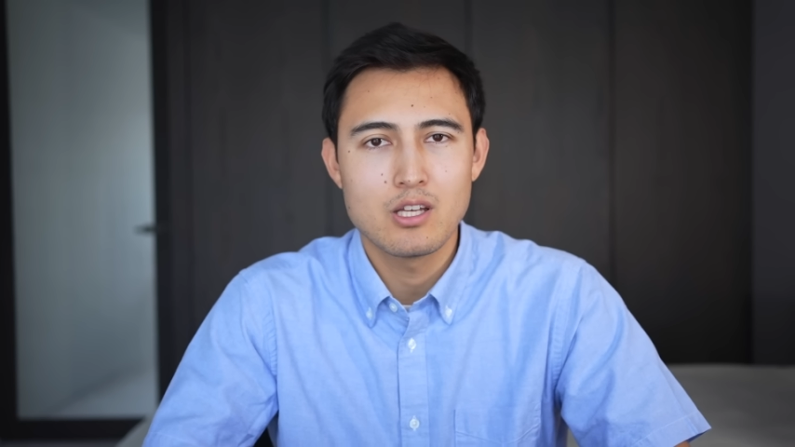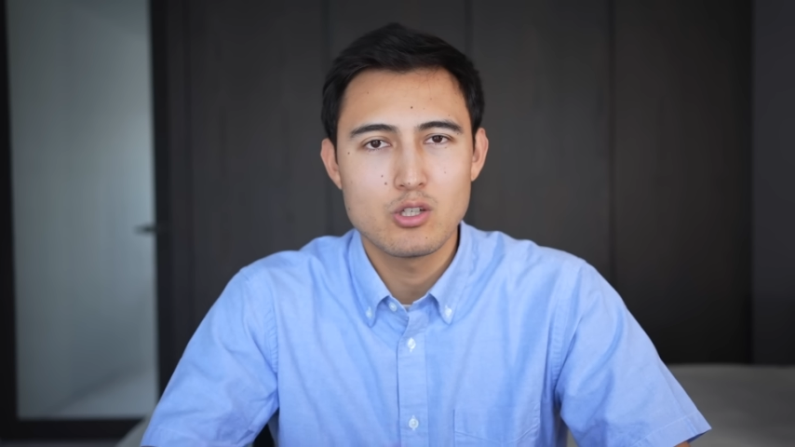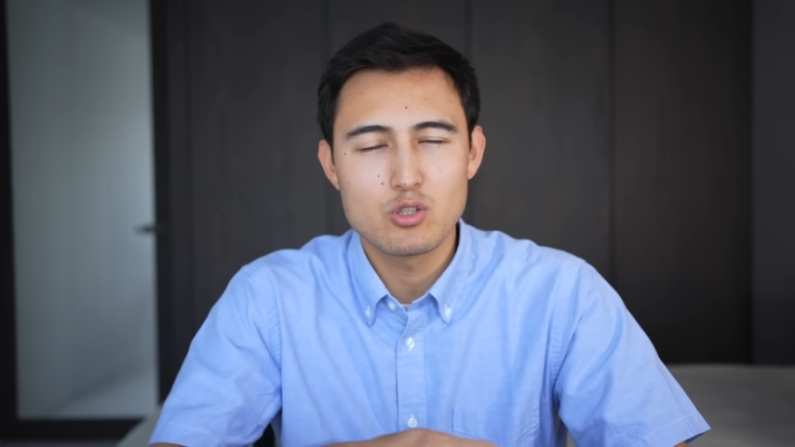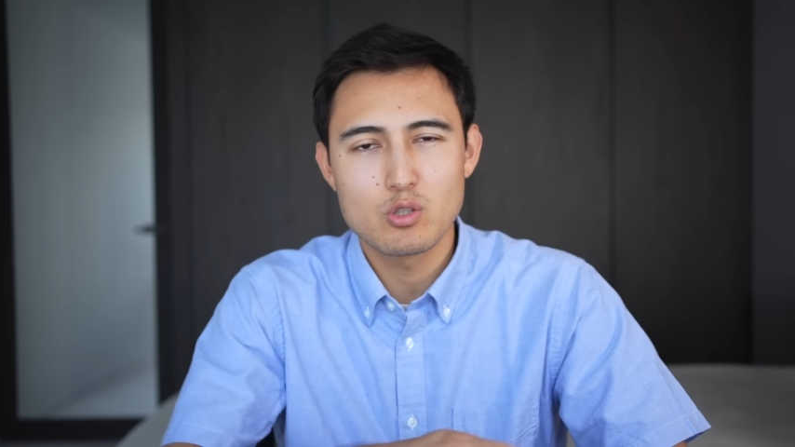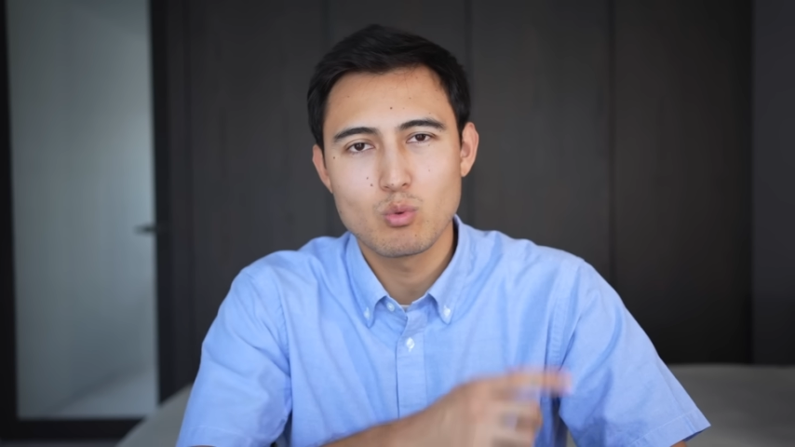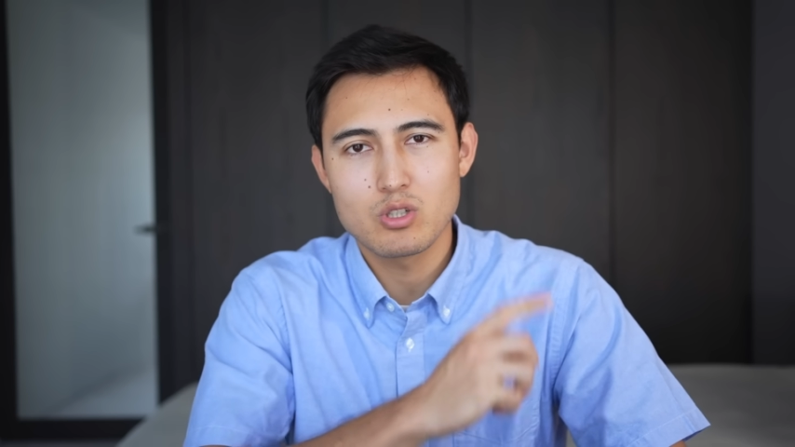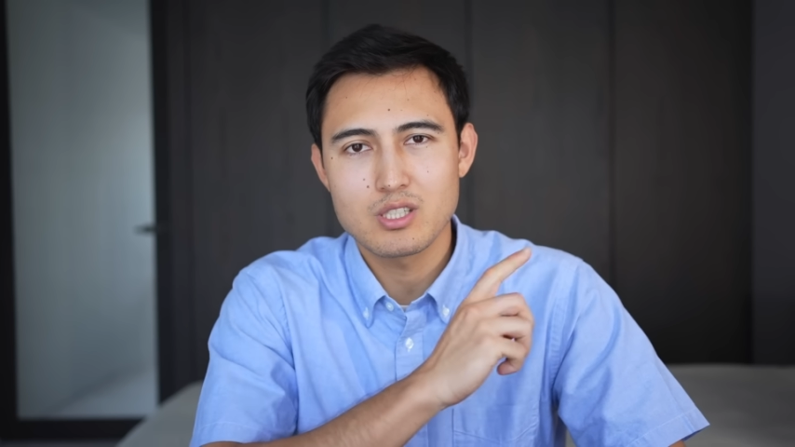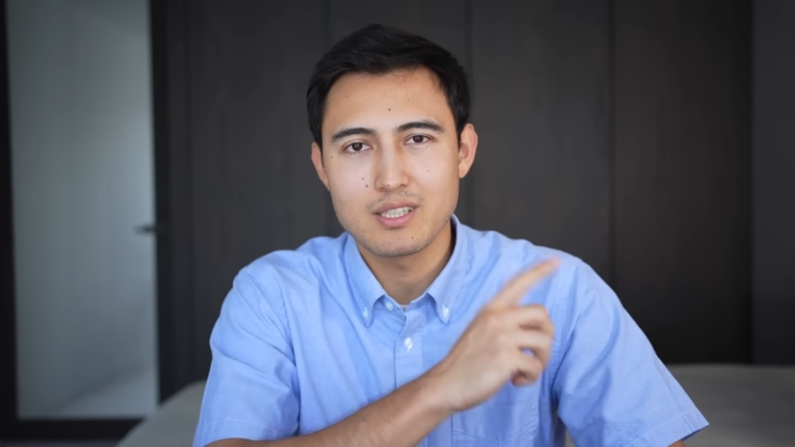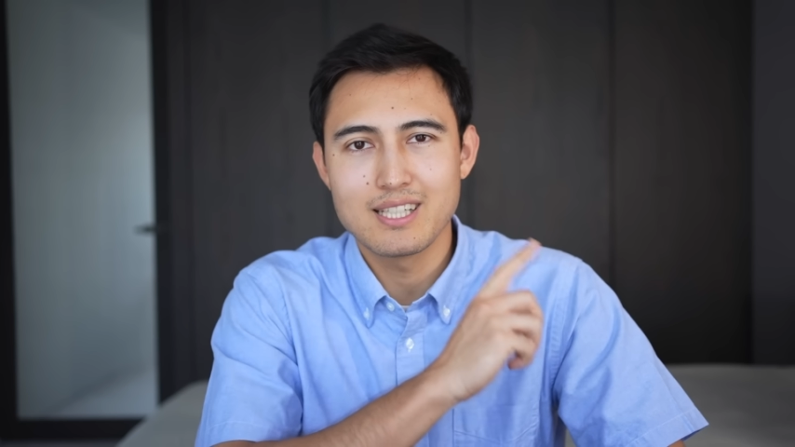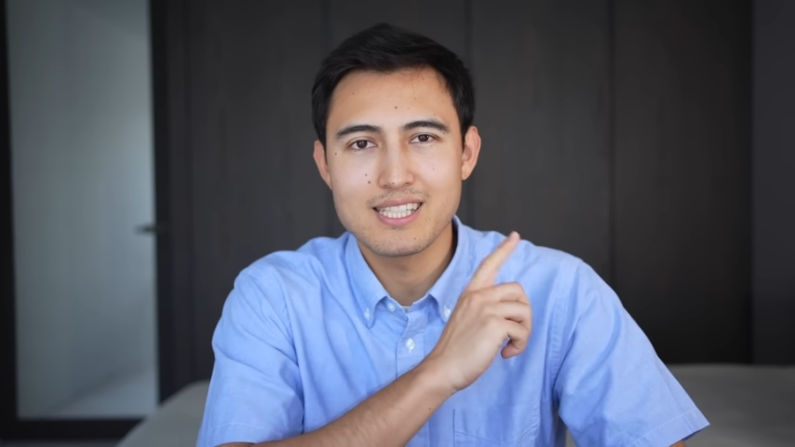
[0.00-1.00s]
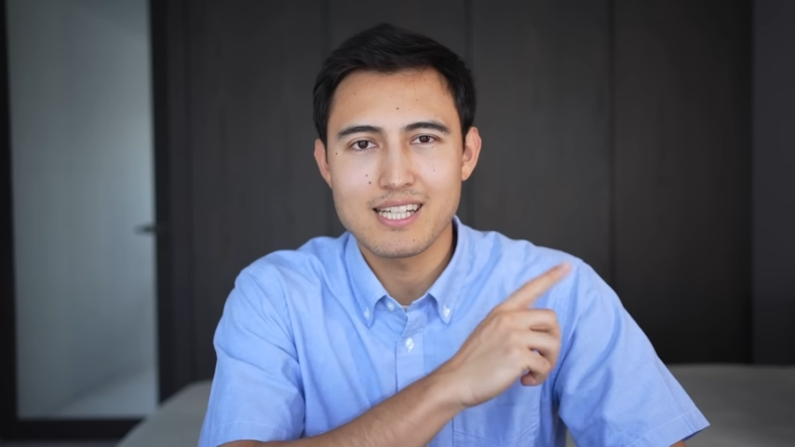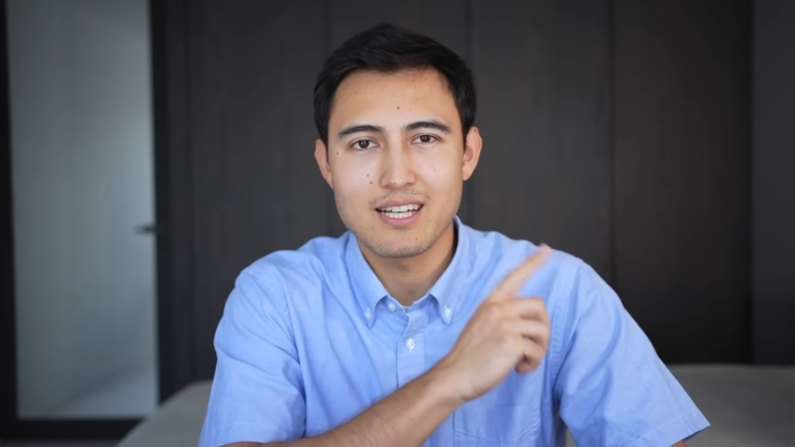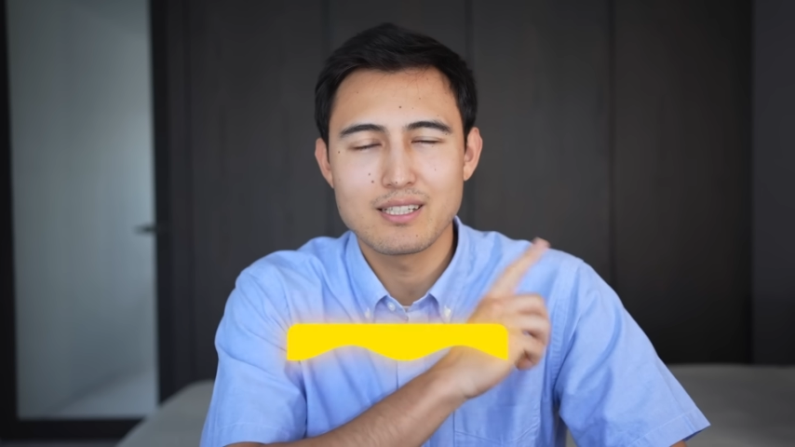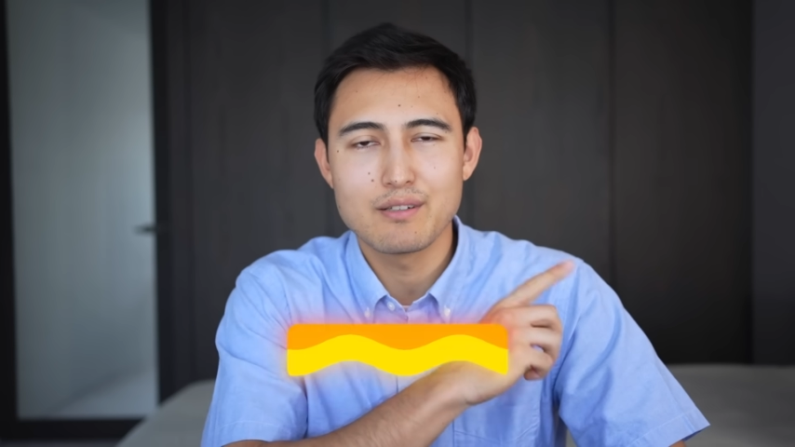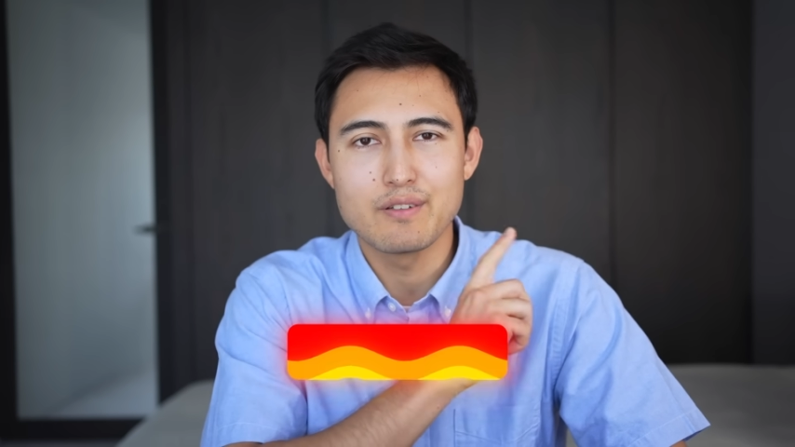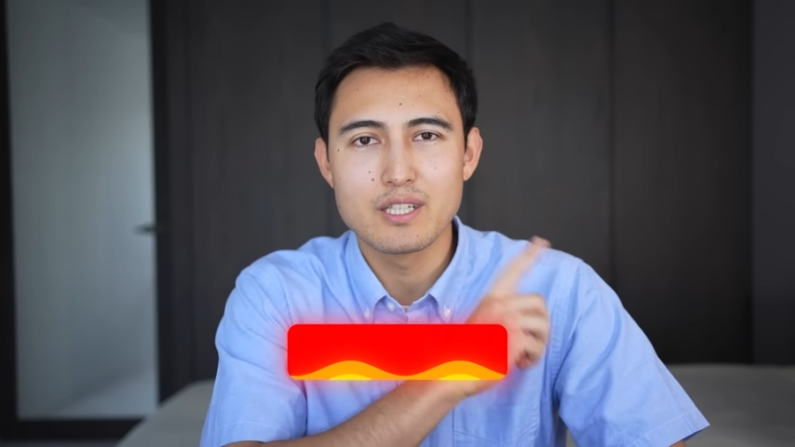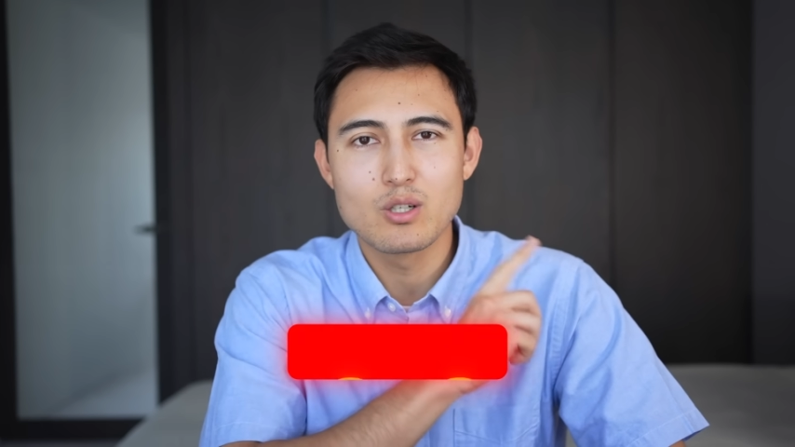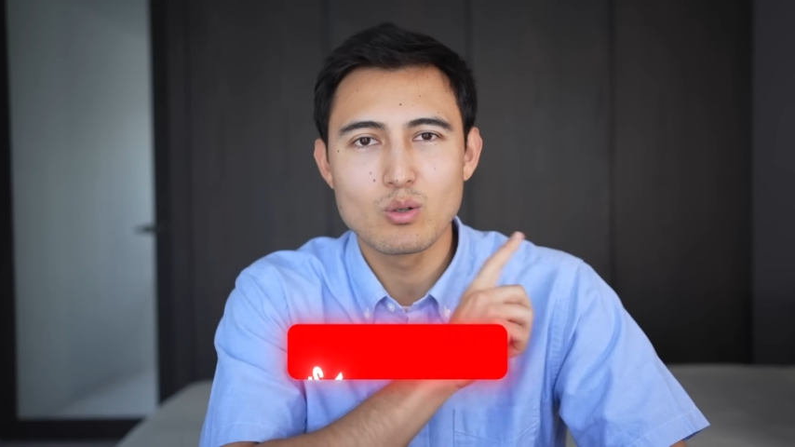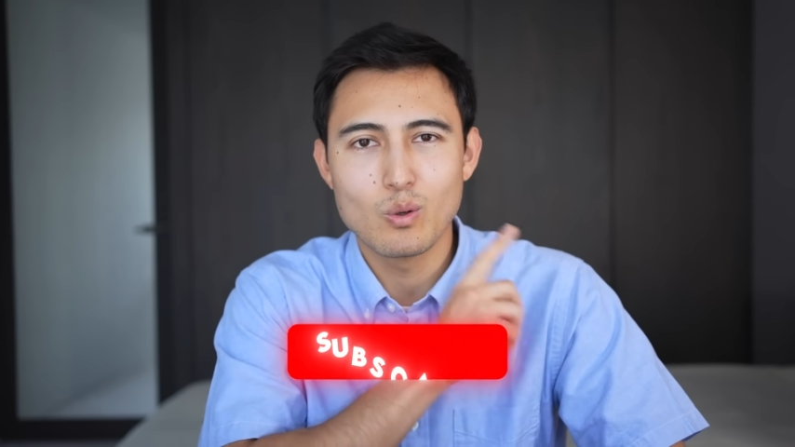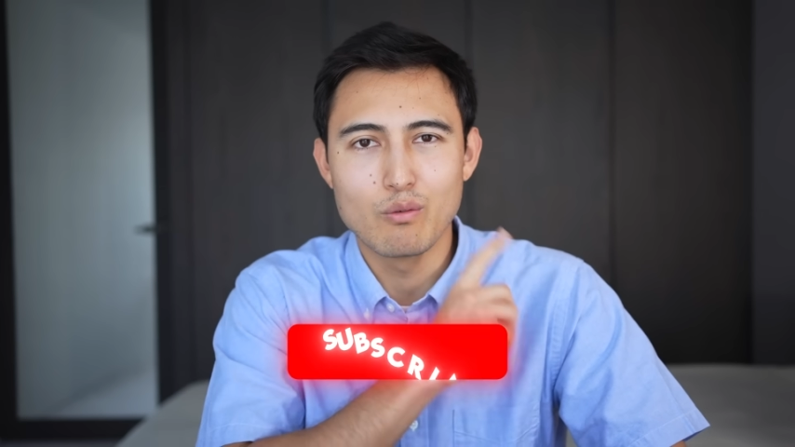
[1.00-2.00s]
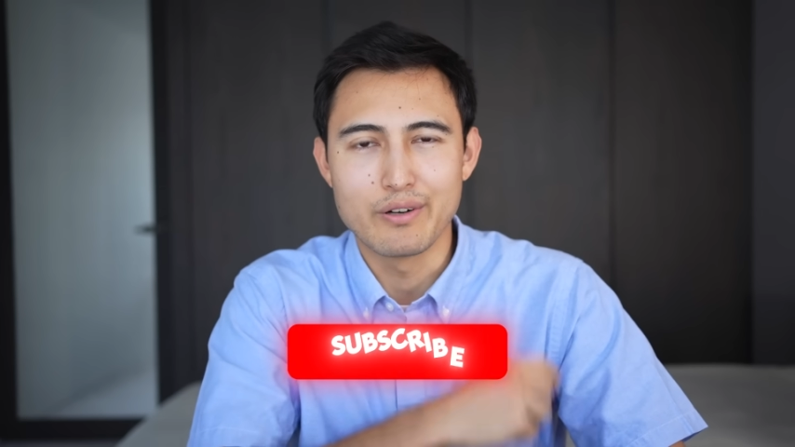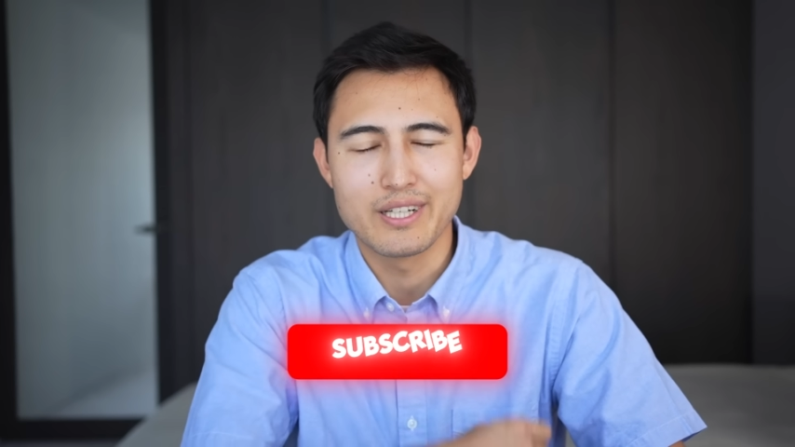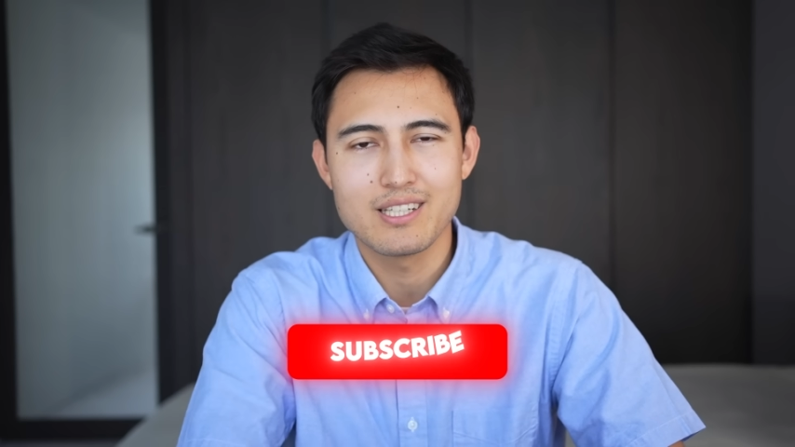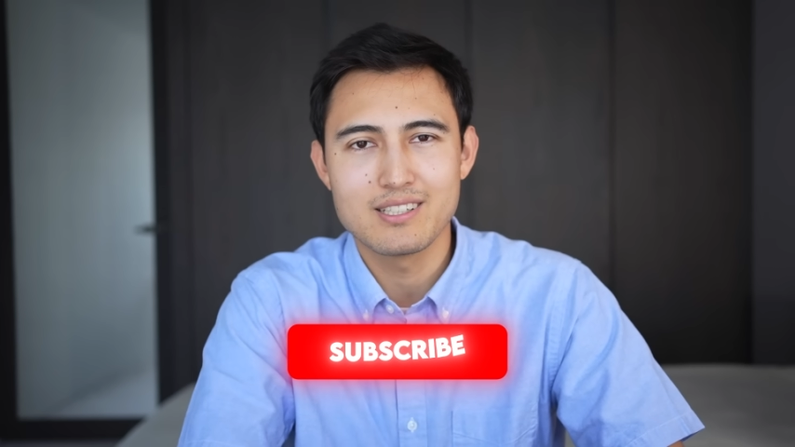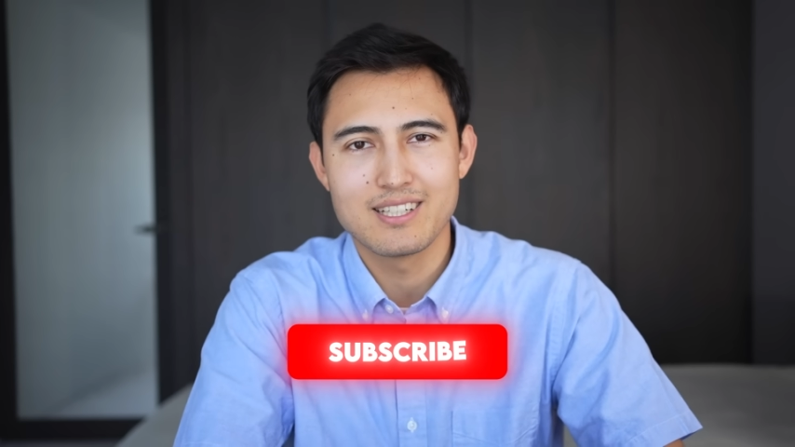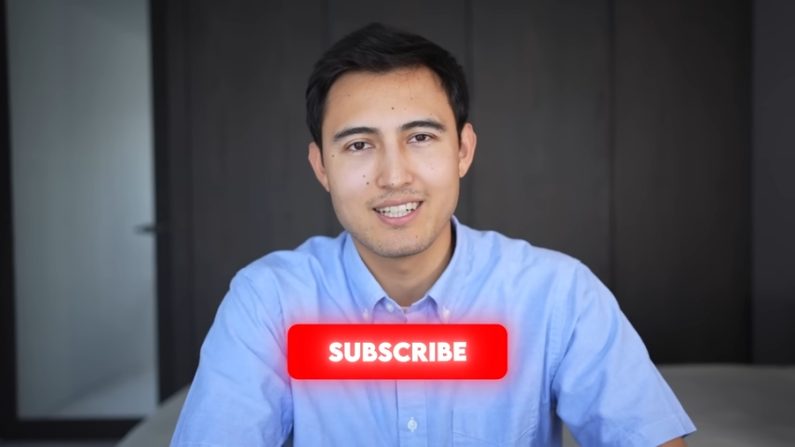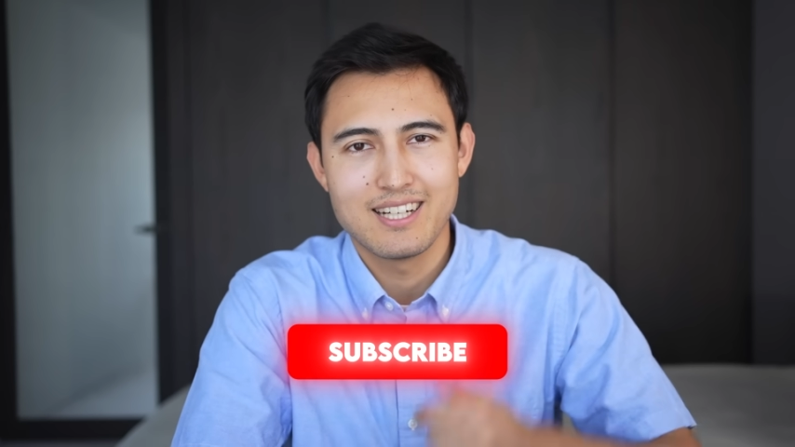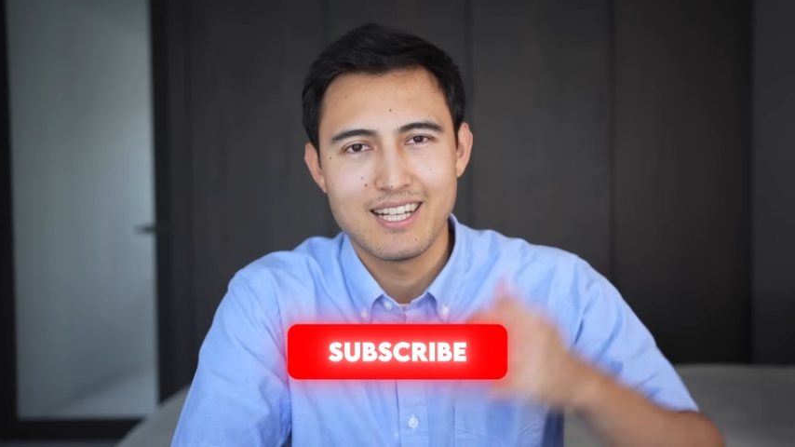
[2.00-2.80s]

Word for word: you should watch this other video over here.